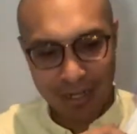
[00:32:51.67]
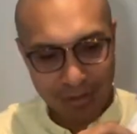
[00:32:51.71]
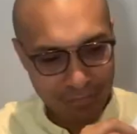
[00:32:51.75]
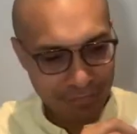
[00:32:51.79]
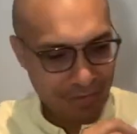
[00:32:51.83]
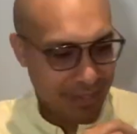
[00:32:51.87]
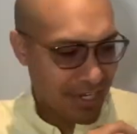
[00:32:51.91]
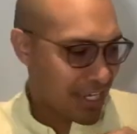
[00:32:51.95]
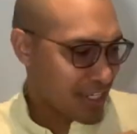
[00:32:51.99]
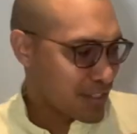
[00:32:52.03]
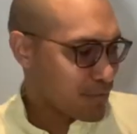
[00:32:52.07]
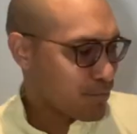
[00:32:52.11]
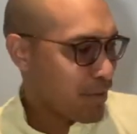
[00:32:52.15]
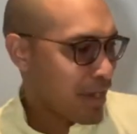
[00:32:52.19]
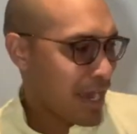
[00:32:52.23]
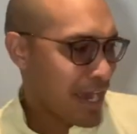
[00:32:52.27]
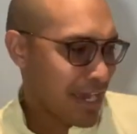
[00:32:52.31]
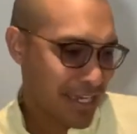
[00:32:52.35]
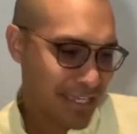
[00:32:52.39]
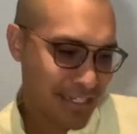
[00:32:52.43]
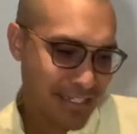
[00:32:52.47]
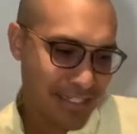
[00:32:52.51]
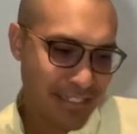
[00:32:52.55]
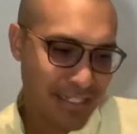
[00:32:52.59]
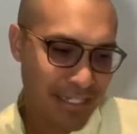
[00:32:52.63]
a FedEx
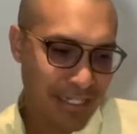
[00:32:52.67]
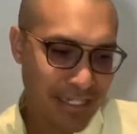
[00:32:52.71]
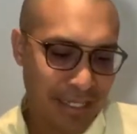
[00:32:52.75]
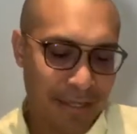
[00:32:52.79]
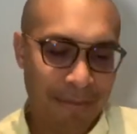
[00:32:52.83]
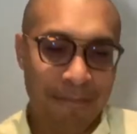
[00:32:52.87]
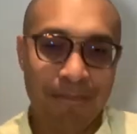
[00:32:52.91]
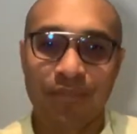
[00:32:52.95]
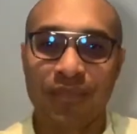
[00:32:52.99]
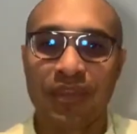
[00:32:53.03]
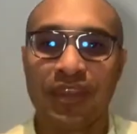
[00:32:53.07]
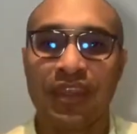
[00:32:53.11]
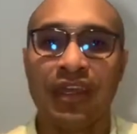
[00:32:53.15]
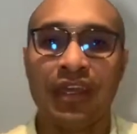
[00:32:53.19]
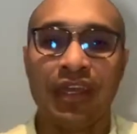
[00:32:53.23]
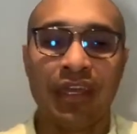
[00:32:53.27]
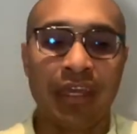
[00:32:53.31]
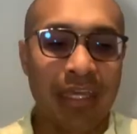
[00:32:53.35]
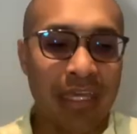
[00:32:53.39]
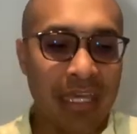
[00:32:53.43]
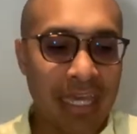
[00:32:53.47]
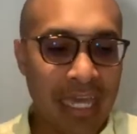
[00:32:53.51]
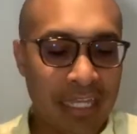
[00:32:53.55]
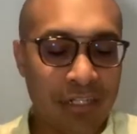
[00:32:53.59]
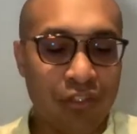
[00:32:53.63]
package today.
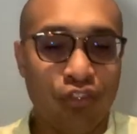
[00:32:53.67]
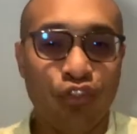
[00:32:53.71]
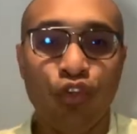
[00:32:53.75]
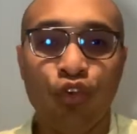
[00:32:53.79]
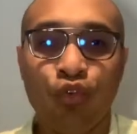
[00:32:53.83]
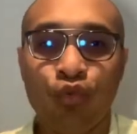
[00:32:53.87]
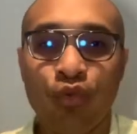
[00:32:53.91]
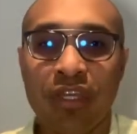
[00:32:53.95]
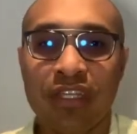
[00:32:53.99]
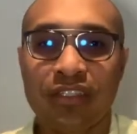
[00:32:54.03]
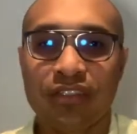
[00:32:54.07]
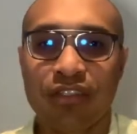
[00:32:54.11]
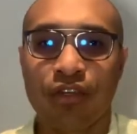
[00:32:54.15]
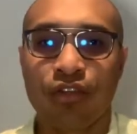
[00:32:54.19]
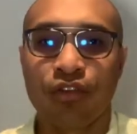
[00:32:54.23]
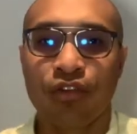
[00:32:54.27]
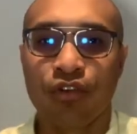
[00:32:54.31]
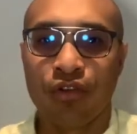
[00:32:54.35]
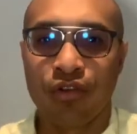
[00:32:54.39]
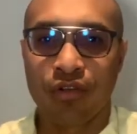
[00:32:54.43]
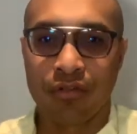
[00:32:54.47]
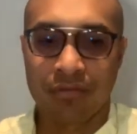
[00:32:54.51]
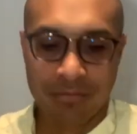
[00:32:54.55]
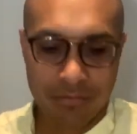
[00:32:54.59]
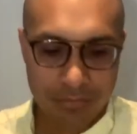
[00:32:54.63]
And 2 weeks
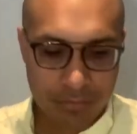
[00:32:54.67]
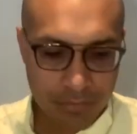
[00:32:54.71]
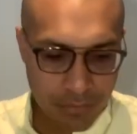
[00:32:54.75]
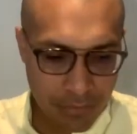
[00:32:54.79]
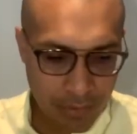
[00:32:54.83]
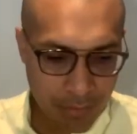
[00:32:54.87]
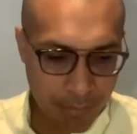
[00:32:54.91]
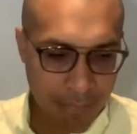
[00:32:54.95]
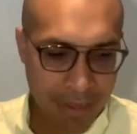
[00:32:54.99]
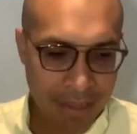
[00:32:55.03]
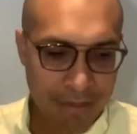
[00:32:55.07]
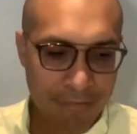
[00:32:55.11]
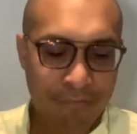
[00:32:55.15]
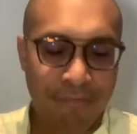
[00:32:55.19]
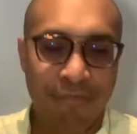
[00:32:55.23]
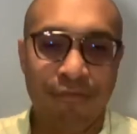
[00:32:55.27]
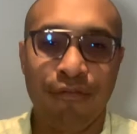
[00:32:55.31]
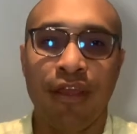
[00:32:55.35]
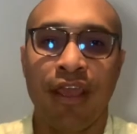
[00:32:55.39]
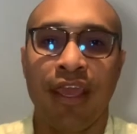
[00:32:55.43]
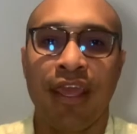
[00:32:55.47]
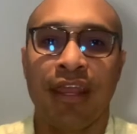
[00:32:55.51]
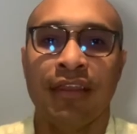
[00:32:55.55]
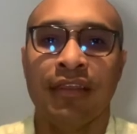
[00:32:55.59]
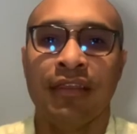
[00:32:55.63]
ago, my
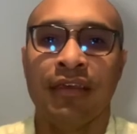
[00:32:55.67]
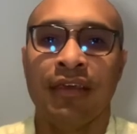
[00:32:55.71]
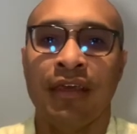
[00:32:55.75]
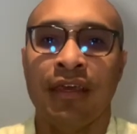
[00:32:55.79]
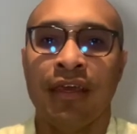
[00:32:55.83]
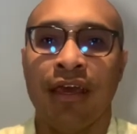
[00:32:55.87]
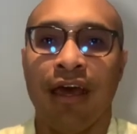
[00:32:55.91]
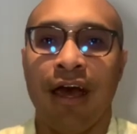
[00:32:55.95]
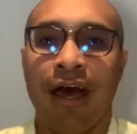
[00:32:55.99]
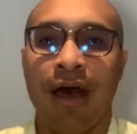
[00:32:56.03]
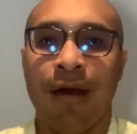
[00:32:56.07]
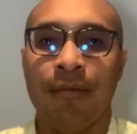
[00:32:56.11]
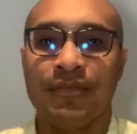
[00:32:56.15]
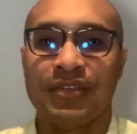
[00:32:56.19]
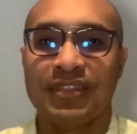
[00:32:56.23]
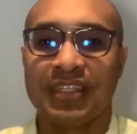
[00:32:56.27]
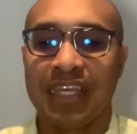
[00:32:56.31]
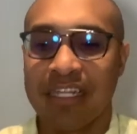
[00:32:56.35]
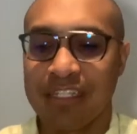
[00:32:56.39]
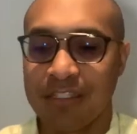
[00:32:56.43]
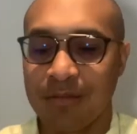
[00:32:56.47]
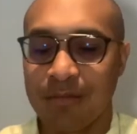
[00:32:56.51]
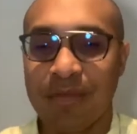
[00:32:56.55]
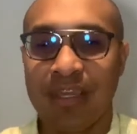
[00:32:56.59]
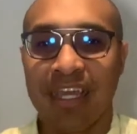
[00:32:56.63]
friend
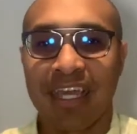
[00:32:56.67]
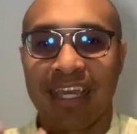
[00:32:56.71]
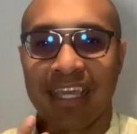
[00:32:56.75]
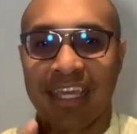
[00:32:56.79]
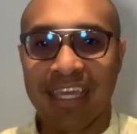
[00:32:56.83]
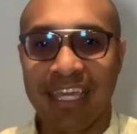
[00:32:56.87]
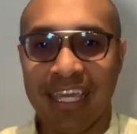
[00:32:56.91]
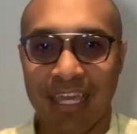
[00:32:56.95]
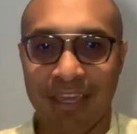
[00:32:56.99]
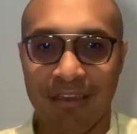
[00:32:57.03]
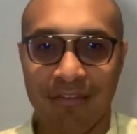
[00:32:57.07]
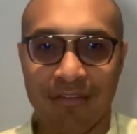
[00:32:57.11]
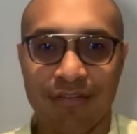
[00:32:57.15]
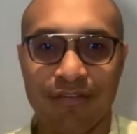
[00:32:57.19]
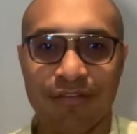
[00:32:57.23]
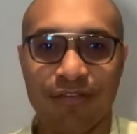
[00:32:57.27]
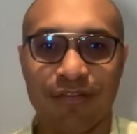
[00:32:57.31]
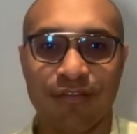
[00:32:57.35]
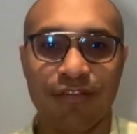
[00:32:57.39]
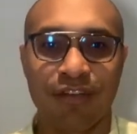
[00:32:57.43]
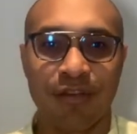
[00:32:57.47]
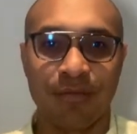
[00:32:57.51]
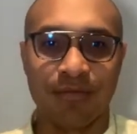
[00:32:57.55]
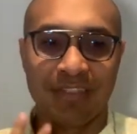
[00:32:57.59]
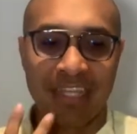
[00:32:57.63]
sent me a gift
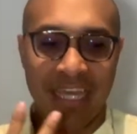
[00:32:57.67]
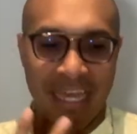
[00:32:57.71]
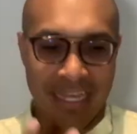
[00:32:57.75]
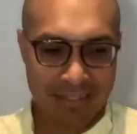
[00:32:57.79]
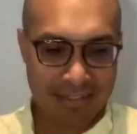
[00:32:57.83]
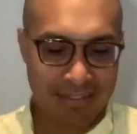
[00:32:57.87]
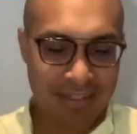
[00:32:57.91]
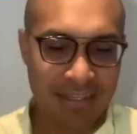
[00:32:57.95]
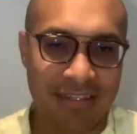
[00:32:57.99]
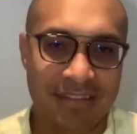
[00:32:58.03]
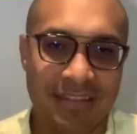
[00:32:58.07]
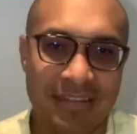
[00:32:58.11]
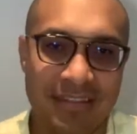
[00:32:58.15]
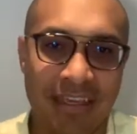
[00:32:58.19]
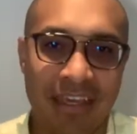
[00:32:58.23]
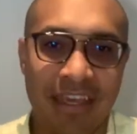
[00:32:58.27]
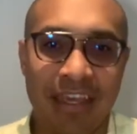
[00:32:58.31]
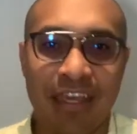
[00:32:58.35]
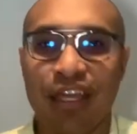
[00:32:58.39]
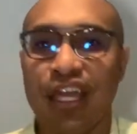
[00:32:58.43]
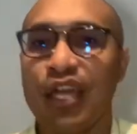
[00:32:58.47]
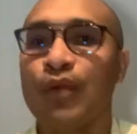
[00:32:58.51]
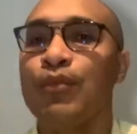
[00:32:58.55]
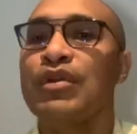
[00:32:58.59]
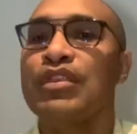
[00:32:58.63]
from Texas.
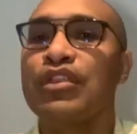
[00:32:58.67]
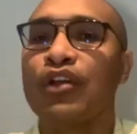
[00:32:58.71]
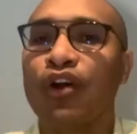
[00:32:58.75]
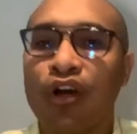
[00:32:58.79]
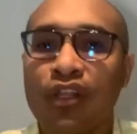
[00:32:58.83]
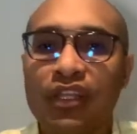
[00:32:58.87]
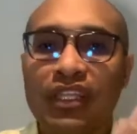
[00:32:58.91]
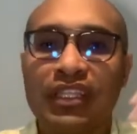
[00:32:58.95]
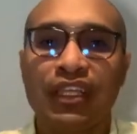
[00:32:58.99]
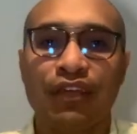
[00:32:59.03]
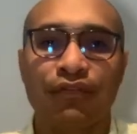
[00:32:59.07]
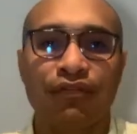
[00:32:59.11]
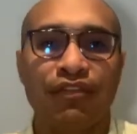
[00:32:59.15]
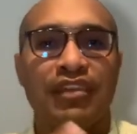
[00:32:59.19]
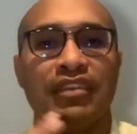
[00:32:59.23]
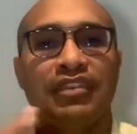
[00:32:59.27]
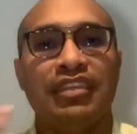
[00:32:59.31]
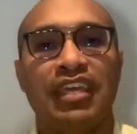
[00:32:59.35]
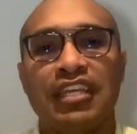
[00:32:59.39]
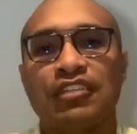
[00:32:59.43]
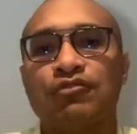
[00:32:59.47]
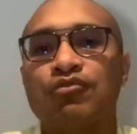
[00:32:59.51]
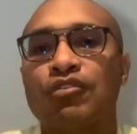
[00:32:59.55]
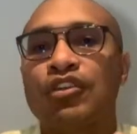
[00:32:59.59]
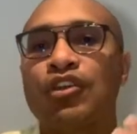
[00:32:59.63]
And with all the different
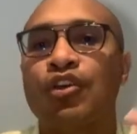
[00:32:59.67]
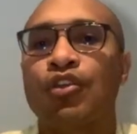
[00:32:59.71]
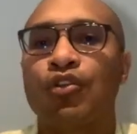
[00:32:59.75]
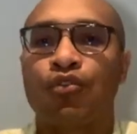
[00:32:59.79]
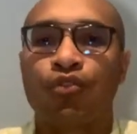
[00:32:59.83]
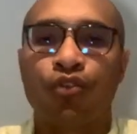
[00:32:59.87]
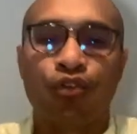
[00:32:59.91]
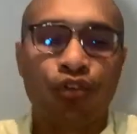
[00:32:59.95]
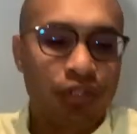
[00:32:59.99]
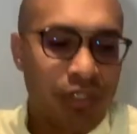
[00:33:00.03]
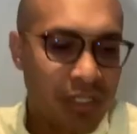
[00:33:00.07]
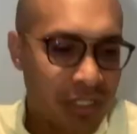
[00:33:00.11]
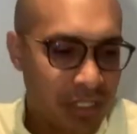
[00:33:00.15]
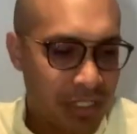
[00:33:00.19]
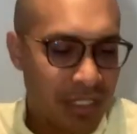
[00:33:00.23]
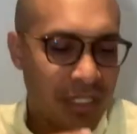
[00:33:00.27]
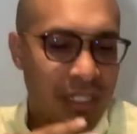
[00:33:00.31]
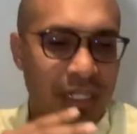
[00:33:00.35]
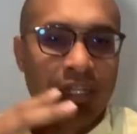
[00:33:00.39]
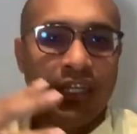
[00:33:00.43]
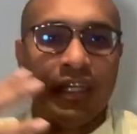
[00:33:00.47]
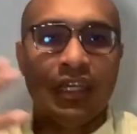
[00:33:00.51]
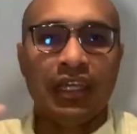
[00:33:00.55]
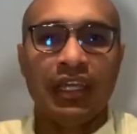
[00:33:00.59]
things with Corona